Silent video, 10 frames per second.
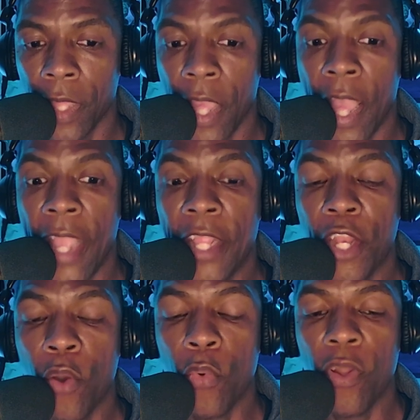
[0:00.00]
And you
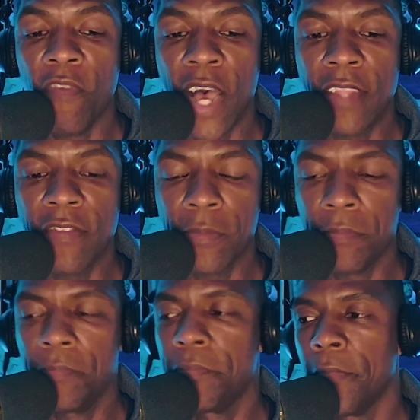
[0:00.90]
know who advised
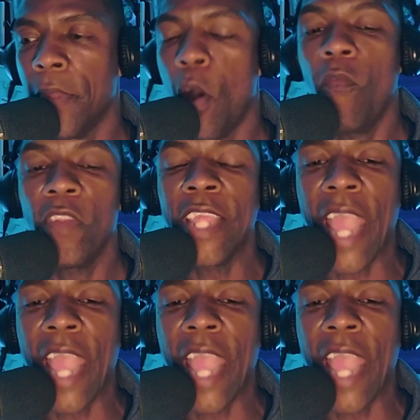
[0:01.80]
him? Hopefully